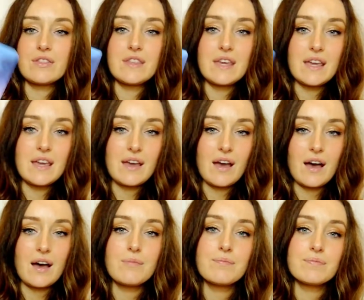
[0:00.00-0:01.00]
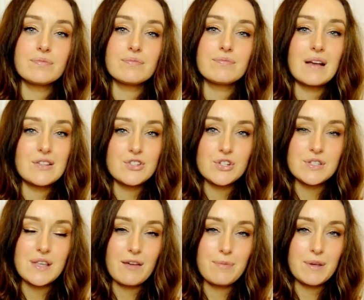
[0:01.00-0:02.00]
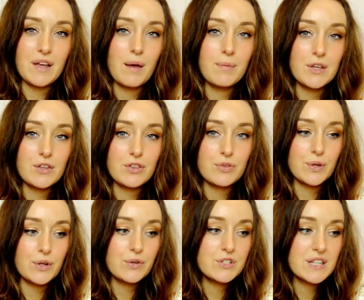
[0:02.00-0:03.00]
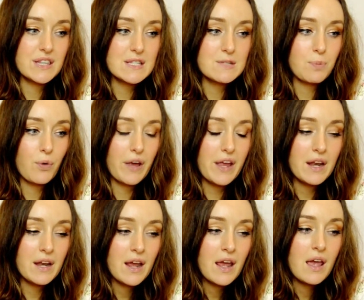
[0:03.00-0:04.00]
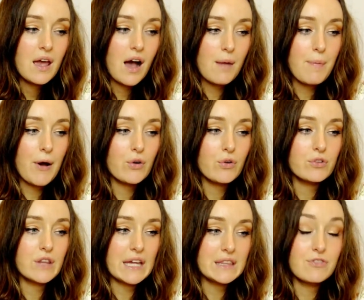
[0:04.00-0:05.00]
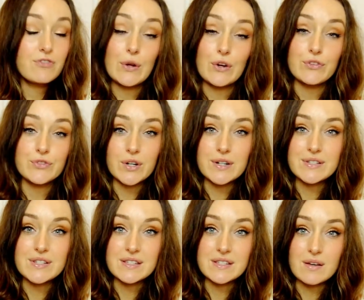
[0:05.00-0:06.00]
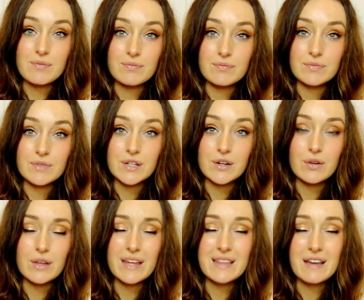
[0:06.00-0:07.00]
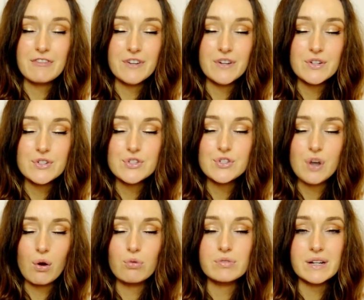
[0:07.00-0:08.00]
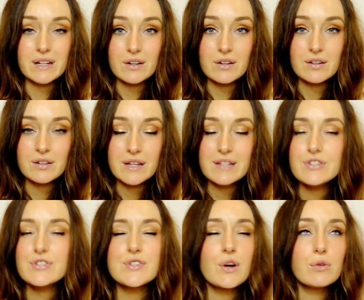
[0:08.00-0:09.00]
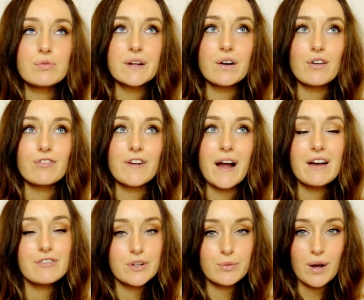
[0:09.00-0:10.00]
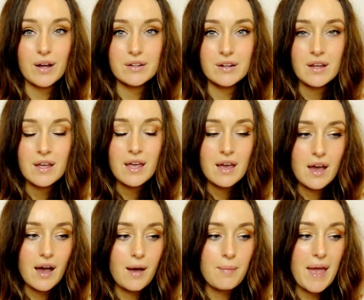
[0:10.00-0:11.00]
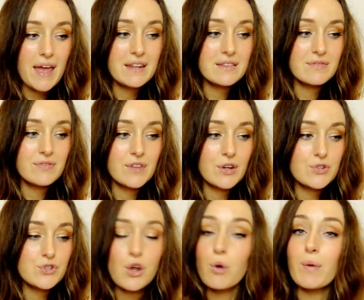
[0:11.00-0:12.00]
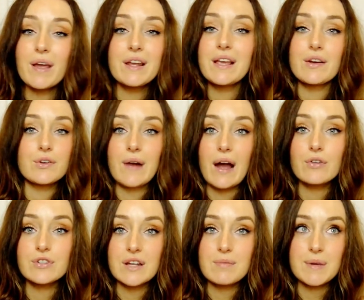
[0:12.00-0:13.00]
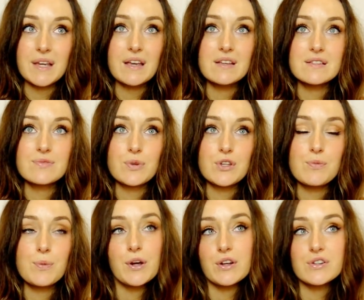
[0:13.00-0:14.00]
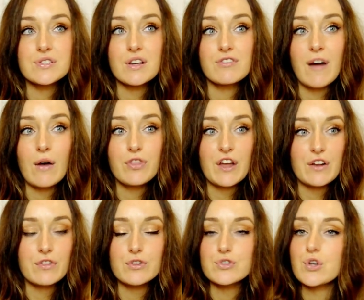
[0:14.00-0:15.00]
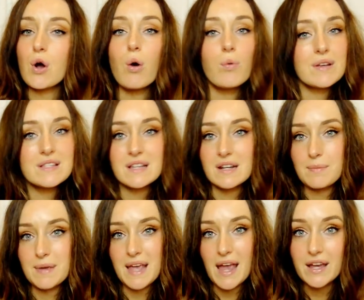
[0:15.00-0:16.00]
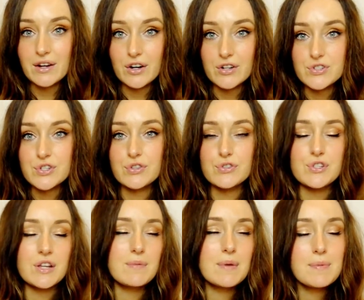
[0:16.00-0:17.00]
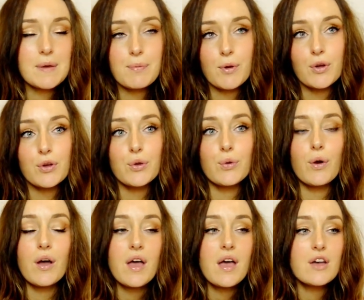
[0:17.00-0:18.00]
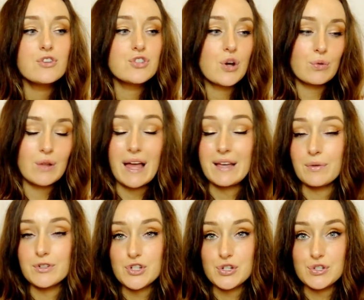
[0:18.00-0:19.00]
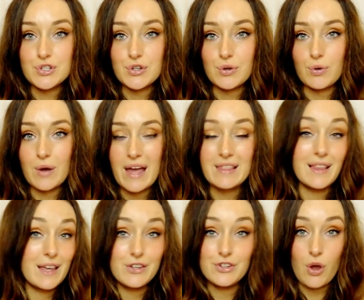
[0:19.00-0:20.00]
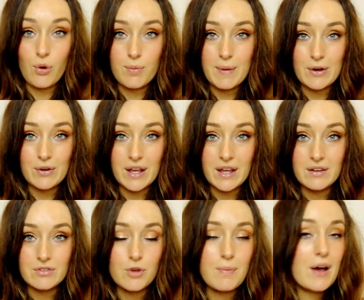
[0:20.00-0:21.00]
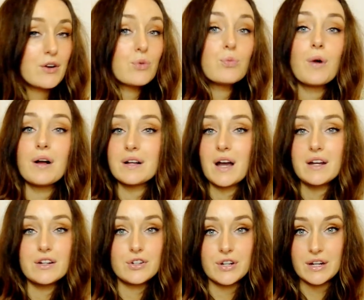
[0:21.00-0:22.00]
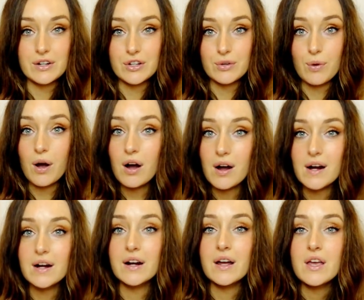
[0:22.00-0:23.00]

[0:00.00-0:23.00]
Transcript: the messages that have been coming through to this point about the fear of criticism. That fear is so real. It's so real for everyone. And there's no way to get around it, because when you put yourself out there, there's always going to be haters. There's going to be people who don't like what you do and let you know about it, no matter what kind of creator you are.